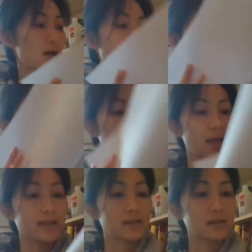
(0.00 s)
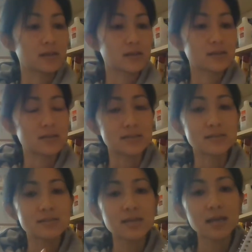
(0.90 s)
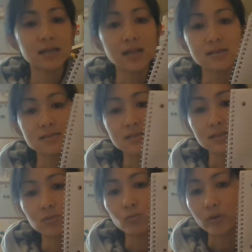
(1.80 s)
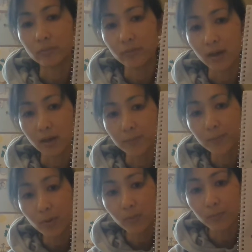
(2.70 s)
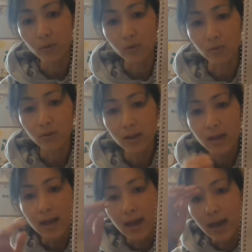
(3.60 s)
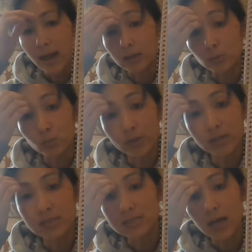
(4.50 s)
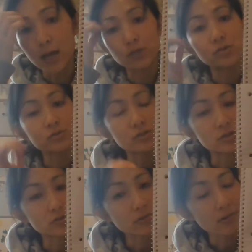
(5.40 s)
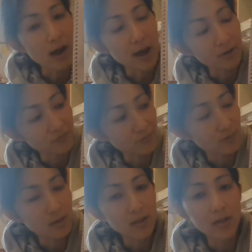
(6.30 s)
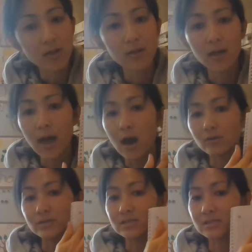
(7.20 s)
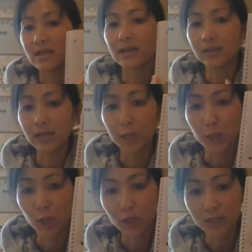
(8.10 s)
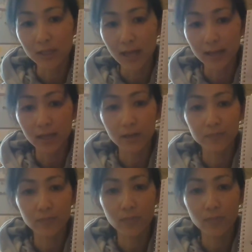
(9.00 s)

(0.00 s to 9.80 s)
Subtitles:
And then the second lesson we pick purple and we decide to describe how is that thing look like.